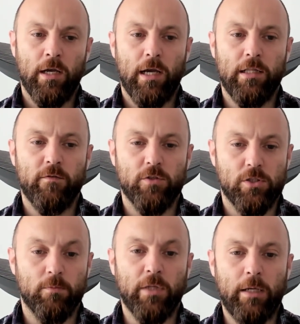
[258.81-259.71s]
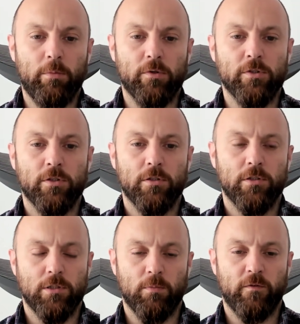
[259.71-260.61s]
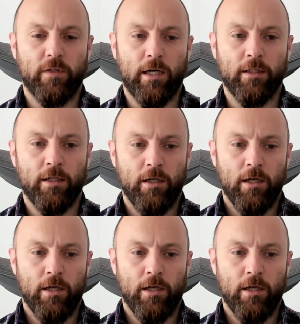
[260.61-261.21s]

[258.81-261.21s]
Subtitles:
and even some neighbors, some of that.